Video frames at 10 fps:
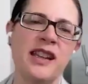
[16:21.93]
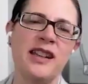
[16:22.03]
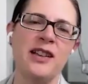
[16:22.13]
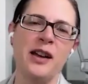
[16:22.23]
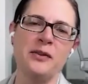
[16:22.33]
but
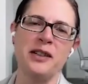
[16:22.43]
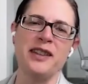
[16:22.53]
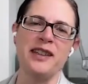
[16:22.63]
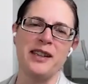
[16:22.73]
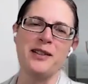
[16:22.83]
getting on
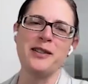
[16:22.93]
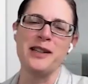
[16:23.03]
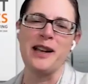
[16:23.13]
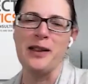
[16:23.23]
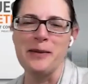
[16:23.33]
with it,
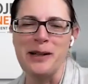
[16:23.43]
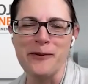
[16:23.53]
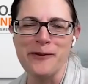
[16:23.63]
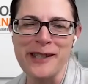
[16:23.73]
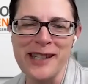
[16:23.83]
there's an element
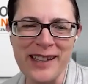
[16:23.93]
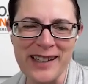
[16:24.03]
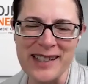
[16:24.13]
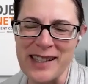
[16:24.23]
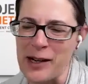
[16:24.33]
of
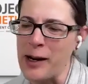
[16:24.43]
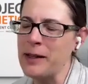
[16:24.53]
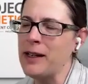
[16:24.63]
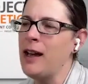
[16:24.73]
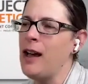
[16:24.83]
resilience there. I
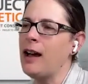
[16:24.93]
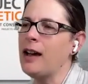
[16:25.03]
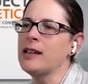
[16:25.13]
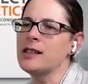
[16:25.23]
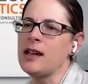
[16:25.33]
mean, I
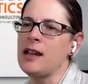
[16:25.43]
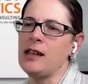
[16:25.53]
guess,